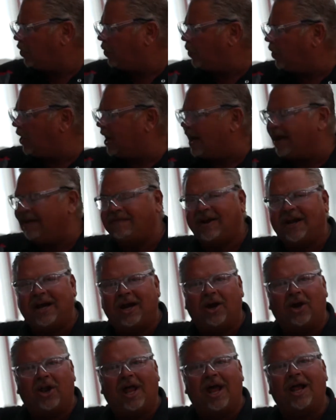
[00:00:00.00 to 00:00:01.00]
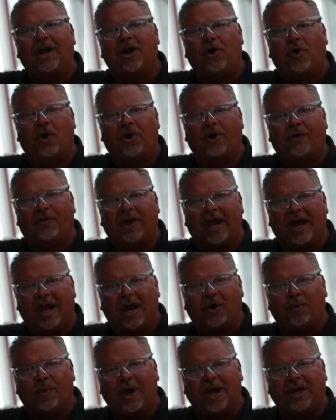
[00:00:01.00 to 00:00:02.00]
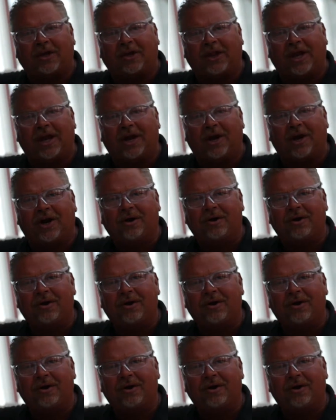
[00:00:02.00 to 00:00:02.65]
we'll have an air line going to the air regulator,